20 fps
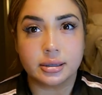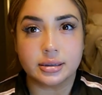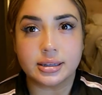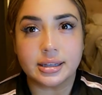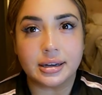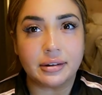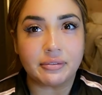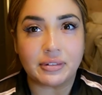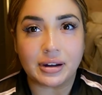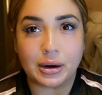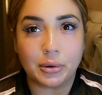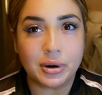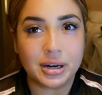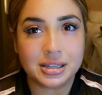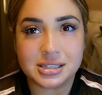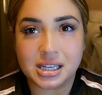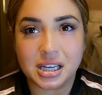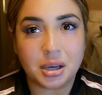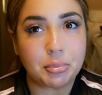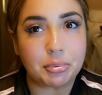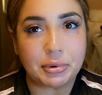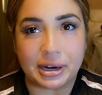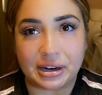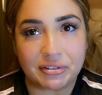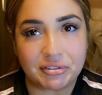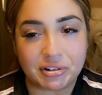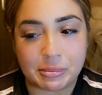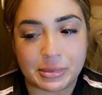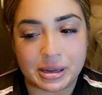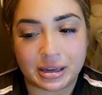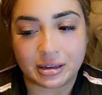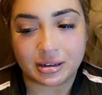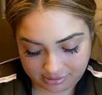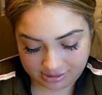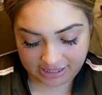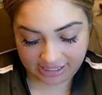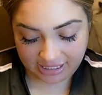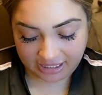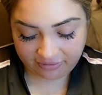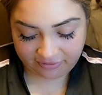that if I want to take a break from it,
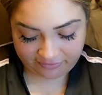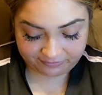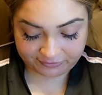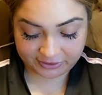take a